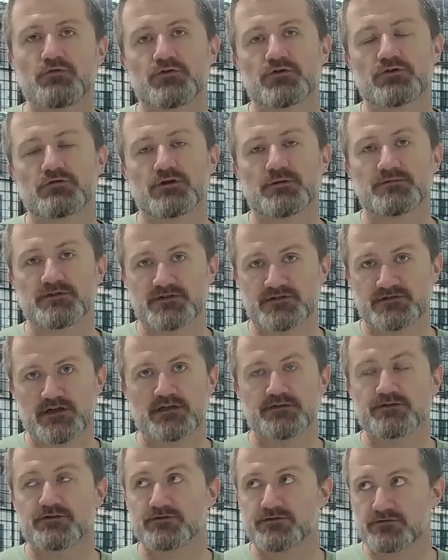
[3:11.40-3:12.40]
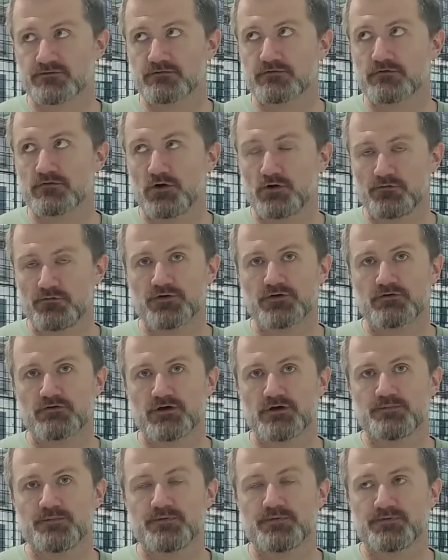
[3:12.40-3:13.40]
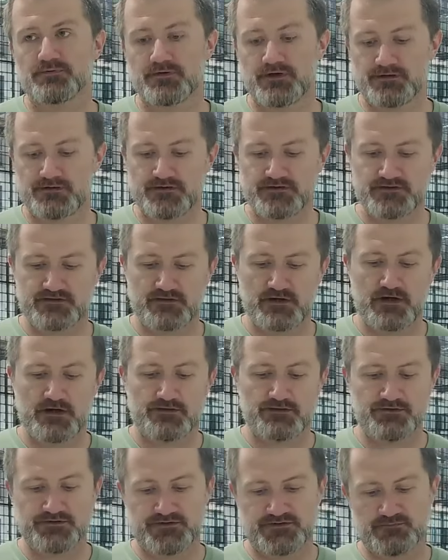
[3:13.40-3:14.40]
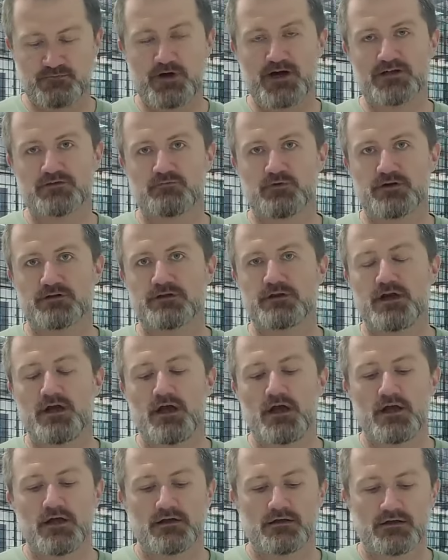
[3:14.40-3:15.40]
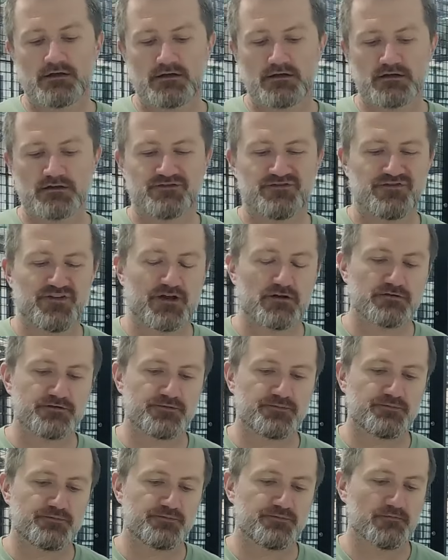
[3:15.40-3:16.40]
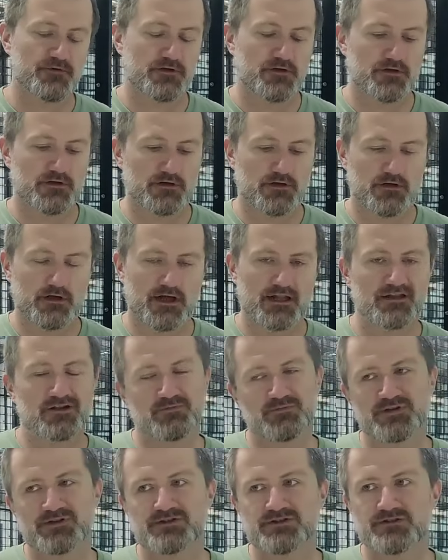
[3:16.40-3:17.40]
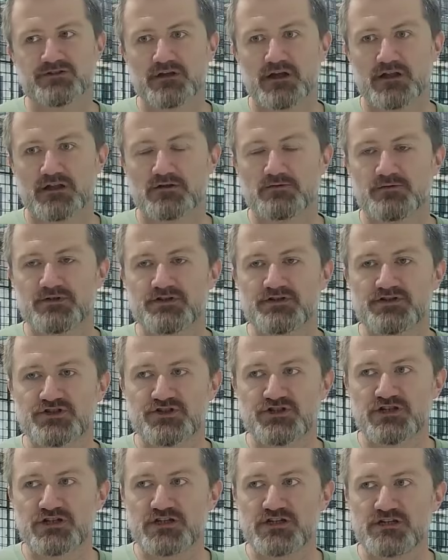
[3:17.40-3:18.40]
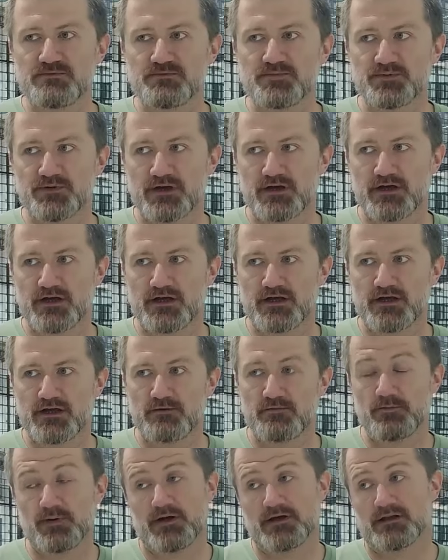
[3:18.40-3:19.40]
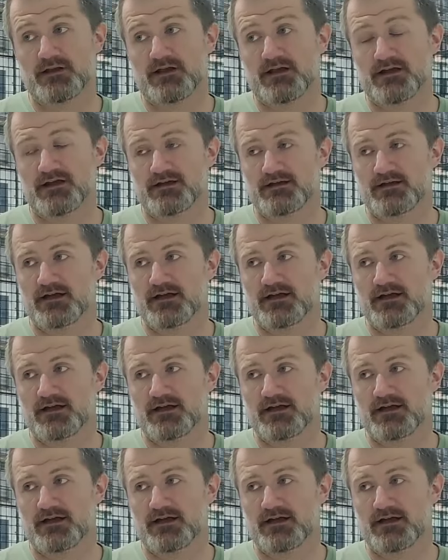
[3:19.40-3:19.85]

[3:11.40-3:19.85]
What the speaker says: overgrip, the standard overgrip that is under this white one, it felt a little bit cheap, but